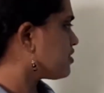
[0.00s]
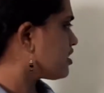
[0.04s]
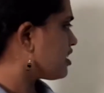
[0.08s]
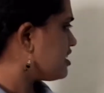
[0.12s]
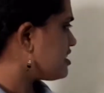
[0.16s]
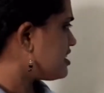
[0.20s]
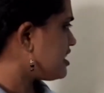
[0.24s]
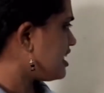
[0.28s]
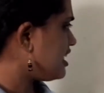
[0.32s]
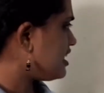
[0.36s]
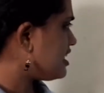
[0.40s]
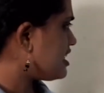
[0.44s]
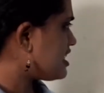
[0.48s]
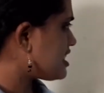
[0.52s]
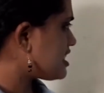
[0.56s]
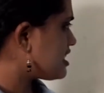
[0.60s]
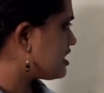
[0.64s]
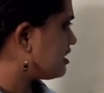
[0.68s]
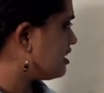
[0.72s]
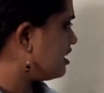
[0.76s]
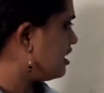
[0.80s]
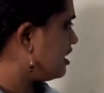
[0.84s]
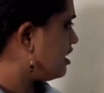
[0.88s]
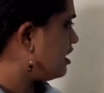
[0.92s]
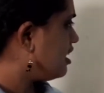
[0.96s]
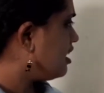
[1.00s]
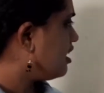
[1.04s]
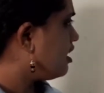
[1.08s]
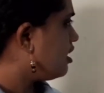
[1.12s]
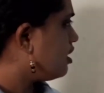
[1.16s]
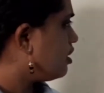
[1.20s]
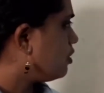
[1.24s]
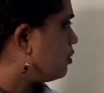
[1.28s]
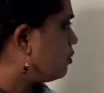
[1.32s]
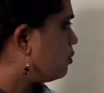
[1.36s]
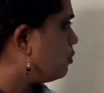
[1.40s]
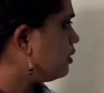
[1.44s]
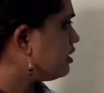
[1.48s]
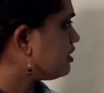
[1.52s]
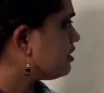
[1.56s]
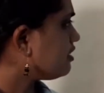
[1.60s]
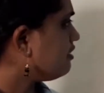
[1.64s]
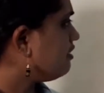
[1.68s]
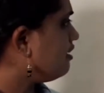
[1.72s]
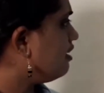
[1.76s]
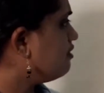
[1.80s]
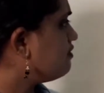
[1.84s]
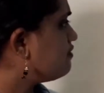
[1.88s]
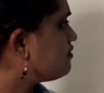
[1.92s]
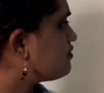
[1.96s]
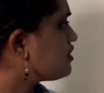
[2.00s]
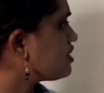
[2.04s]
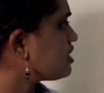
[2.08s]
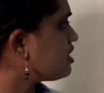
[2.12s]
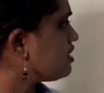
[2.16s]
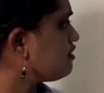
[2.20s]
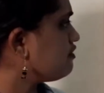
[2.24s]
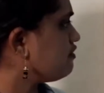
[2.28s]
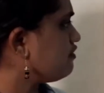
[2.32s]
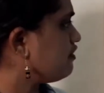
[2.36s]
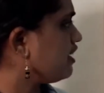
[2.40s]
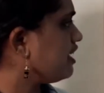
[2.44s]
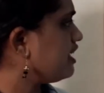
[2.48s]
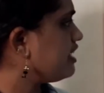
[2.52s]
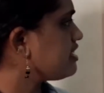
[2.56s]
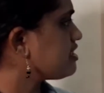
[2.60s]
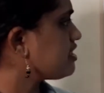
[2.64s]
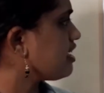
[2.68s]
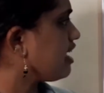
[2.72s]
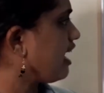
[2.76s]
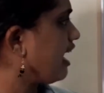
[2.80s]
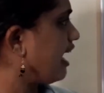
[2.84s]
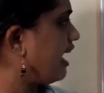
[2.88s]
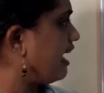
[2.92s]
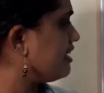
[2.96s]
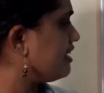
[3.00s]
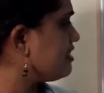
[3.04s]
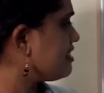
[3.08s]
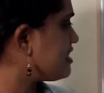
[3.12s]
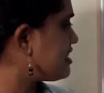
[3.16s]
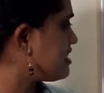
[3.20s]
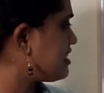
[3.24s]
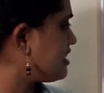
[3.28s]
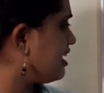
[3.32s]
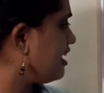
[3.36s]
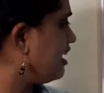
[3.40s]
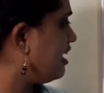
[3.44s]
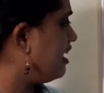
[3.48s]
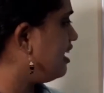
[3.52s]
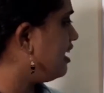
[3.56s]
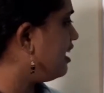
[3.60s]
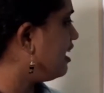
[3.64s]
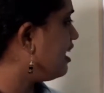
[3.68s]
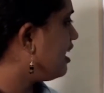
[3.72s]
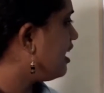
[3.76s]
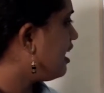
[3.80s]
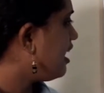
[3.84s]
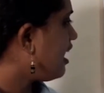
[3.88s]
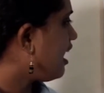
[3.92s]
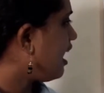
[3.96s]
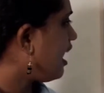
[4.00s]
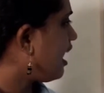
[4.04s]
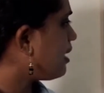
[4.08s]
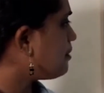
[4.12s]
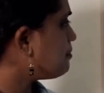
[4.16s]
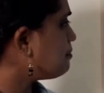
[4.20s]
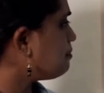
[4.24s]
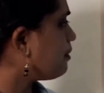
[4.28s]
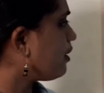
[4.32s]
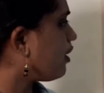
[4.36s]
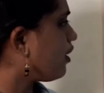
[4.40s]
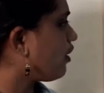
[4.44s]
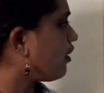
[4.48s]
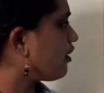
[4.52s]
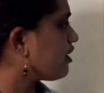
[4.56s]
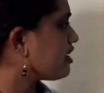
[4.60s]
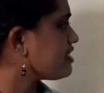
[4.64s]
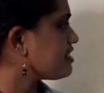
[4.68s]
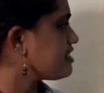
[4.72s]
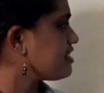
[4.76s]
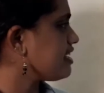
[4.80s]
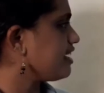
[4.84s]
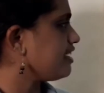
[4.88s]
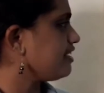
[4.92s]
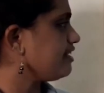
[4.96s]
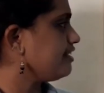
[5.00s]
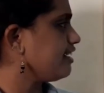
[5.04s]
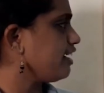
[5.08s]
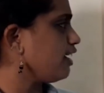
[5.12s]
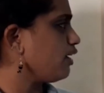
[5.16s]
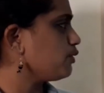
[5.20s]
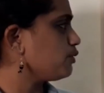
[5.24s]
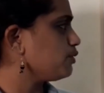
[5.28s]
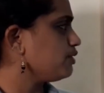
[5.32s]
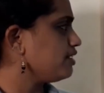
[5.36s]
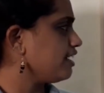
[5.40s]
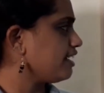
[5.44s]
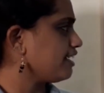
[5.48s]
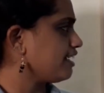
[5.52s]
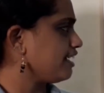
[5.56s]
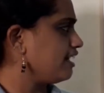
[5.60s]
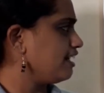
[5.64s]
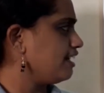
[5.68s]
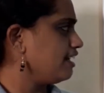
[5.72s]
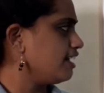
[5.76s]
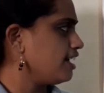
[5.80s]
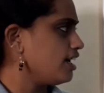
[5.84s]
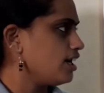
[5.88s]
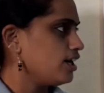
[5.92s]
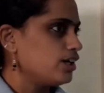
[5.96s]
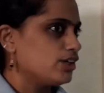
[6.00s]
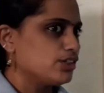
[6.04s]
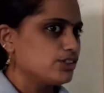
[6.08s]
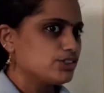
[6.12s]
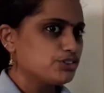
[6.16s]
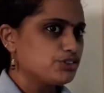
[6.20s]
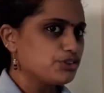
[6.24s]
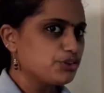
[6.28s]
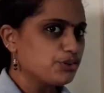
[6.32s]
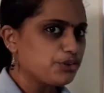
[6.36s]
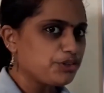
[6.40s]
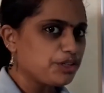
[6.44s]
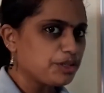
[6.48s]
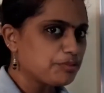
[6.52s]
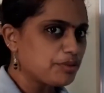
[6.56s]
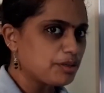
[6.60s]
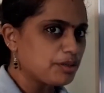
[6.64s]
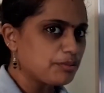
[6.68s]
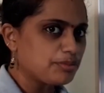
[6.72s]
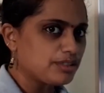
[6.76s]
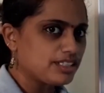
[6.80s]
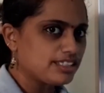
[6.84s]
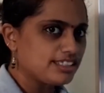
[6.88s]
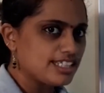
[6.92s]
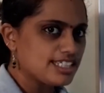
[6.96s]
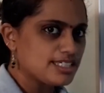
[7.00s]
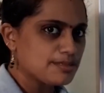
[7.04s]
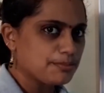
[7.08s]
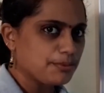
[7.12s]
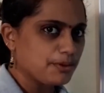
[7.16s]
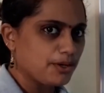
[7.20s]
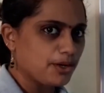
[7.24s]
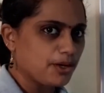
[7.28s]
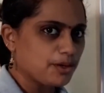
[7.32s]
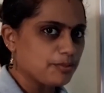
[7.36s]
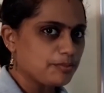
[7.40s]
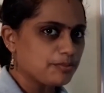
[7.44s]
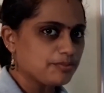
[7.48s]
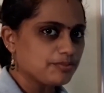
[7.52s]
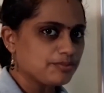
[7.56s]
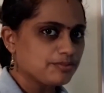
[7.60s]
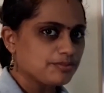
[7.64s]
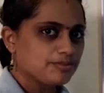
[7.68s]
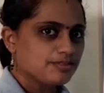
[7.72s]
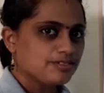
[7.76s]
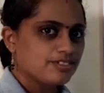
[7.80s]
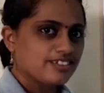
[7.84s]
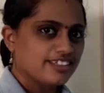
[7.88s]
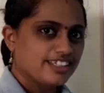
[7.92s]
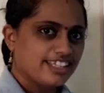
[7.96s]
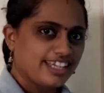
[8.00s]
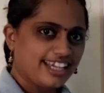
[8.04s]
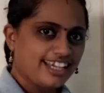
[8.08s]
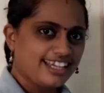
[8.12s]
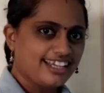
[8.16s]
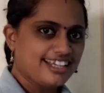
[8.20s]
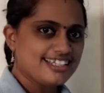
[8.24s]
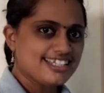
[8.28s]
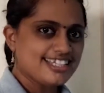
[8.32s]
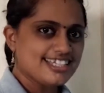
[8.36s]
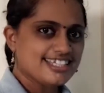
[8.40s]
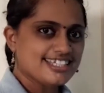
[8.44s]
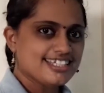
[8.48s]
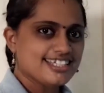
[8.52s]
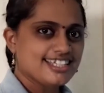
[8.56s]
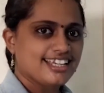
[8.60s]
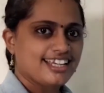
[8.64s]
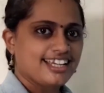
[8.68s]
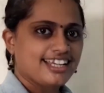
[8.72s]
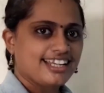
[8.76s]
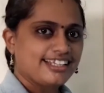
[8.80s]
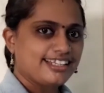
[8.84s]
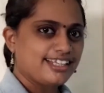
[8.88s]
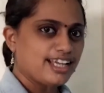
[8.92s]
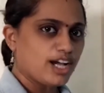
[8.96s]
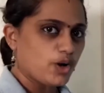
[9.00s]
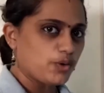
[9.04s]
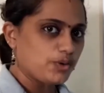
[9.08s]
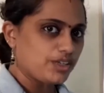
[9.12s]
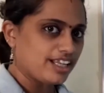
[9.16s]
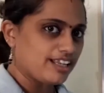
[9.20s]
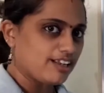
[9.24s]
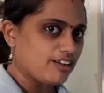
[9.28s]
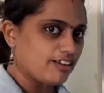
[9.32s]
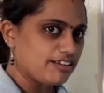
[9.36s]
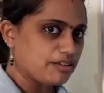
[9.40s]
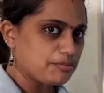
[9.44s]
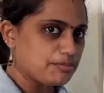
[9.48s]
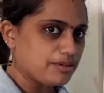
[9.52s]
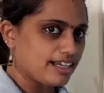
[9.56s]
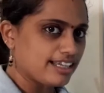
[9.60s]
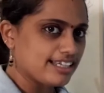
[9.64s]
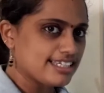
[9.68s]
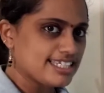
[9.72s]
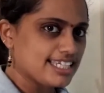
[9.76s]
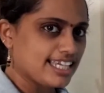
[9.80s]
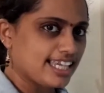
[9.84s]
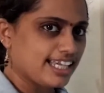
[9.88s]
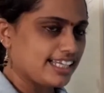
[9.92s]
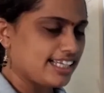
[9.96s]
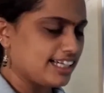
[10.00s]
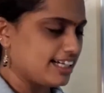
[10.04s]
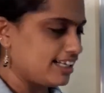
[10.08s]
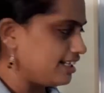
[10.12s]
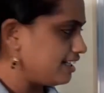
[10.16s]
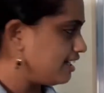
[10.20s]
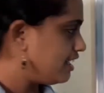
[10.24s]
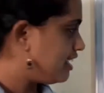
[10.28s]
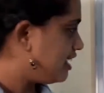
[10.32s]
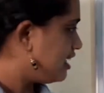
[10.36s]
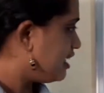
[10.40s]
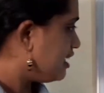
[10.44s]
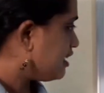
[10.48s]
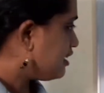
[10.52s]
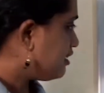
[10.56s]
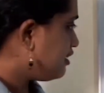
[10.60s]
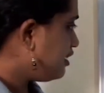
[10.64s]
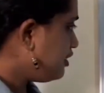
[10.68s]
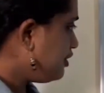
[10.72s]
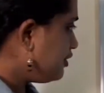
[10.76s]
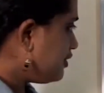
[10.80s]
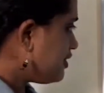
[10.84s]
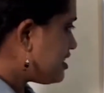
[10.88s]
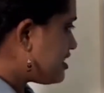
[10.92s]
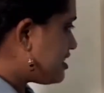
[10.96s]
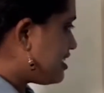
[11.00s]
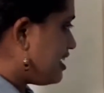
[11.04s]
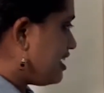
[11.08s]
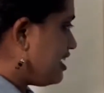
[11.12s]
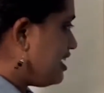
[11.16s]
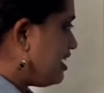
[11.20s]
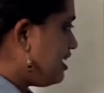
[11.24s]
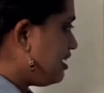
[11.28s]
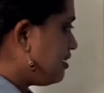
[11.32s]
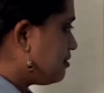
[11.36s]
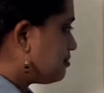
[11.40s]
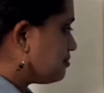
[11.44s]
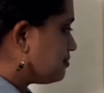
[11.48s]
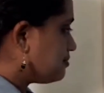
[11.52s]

See this. With lifted feet, hands still, I'm poised and down the hill. Do you remember this poem? Yes, downhill on a bicycle. Did you see?